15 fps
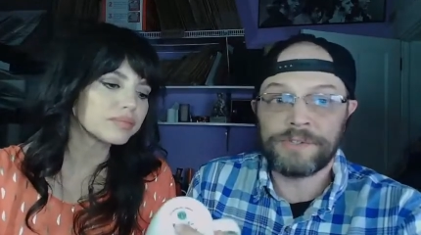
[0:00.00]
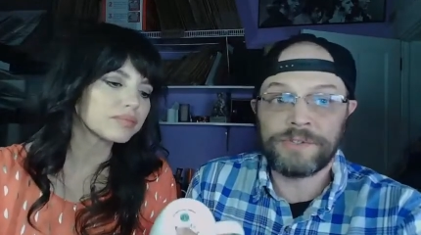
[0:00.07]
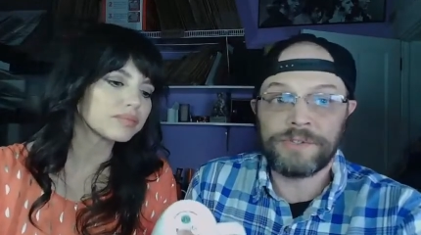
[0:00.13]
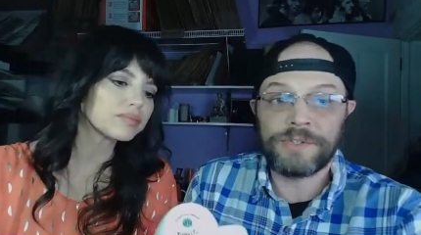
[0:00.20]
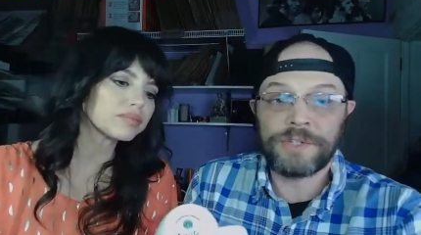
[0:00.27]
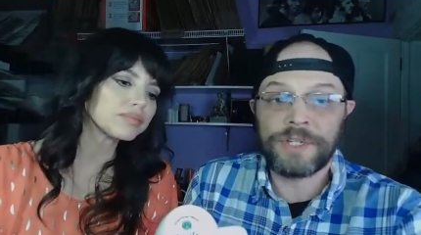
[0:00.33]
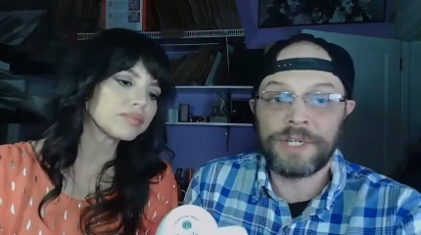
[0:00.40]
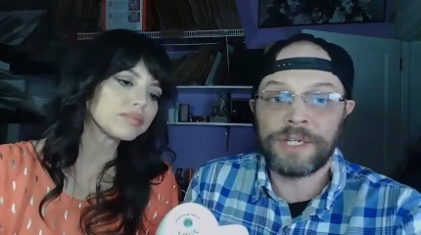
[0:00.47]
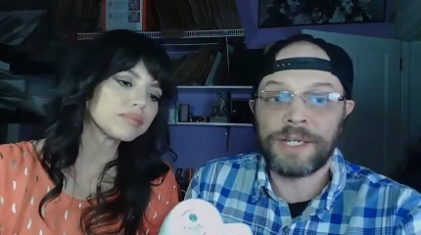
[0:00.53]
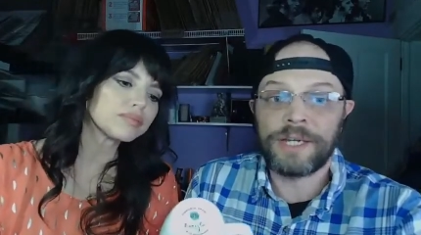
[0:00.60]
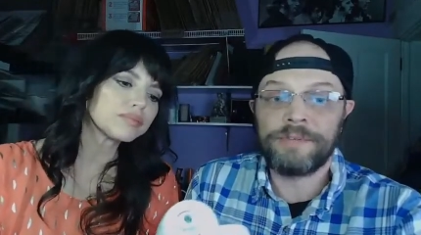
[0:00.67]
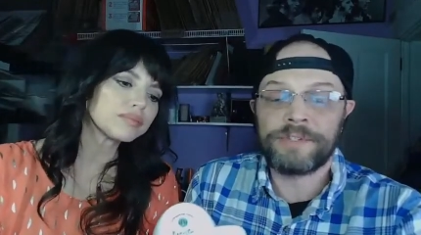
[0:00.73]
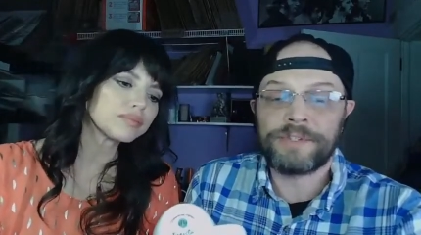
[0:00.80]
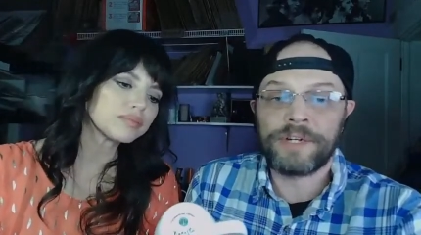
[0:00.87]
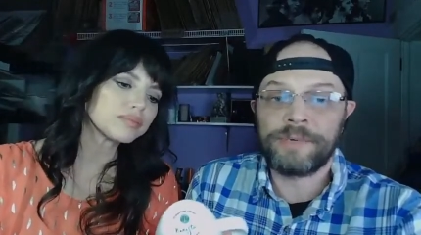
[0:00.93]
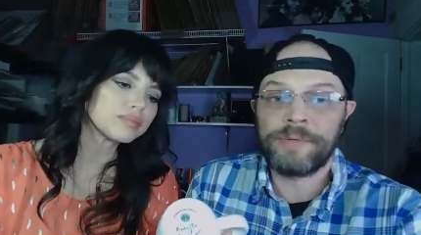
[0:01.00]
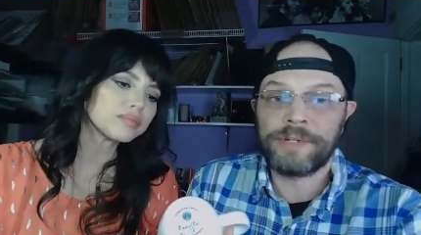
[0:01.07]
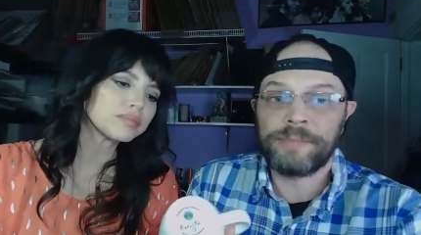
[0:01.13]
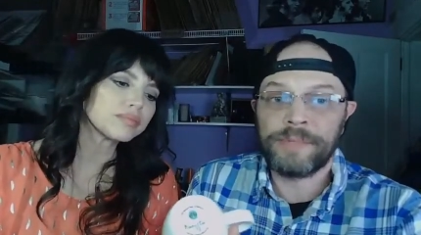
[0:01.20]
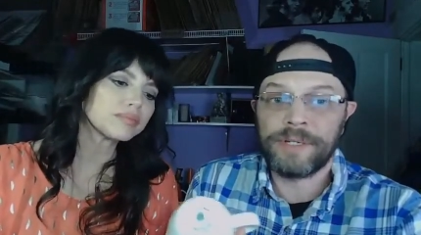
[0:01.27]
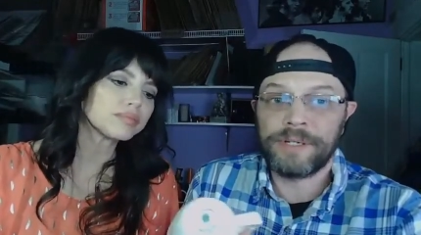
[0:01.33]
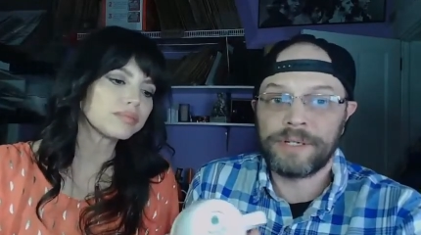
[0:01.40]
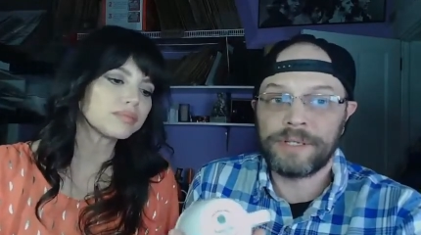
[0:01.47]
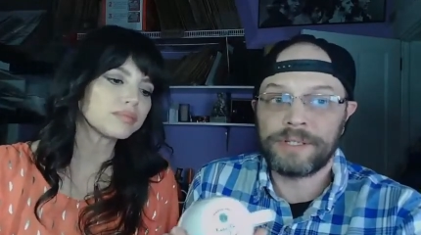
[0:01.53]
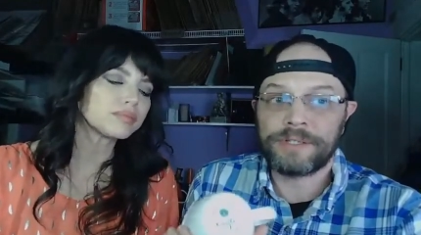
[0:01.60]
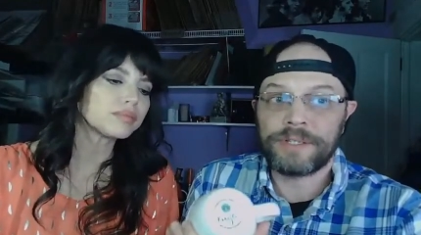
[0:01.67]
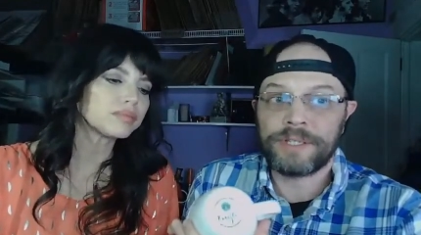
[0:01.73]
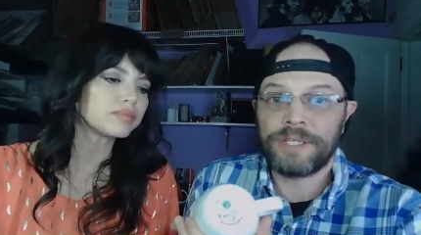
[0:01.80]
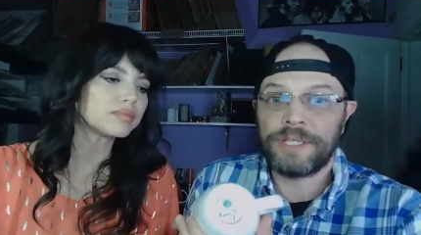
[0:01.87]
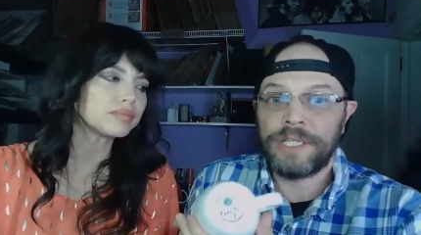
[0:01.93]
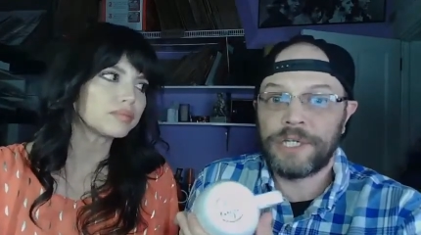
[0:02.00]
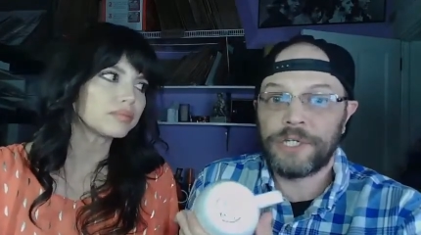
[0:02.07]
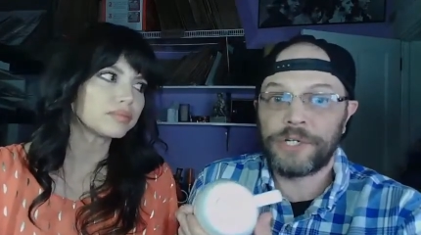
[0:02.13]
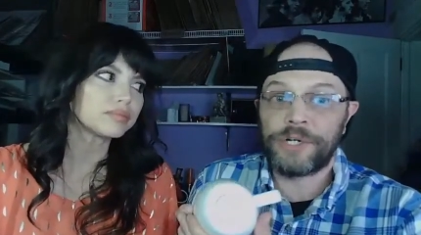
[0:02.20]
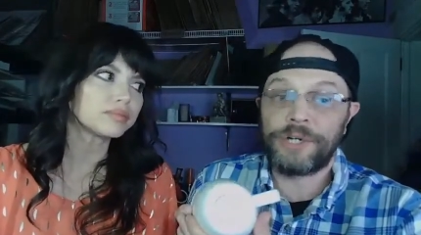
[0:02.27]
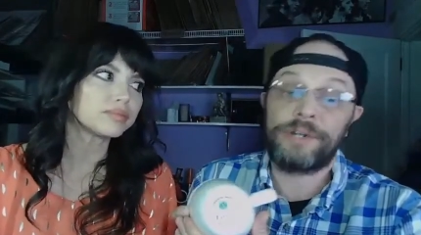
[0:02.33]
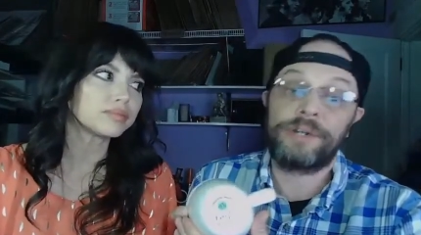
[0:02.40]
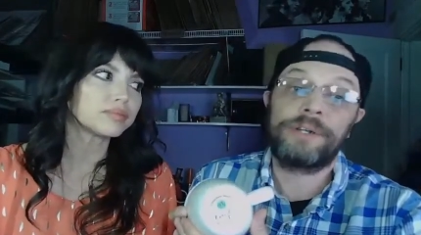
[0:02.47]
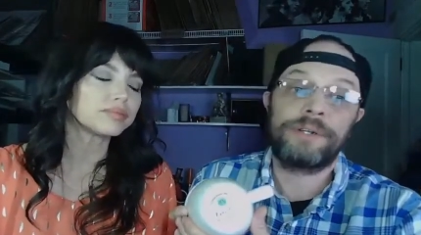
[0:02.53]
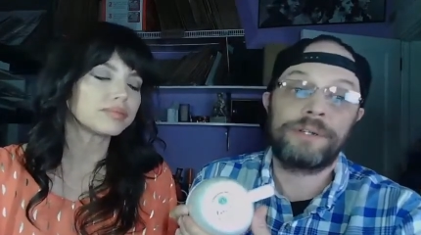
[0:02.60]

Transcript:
Speaker 1: is usually on every Starbucks mug is the year.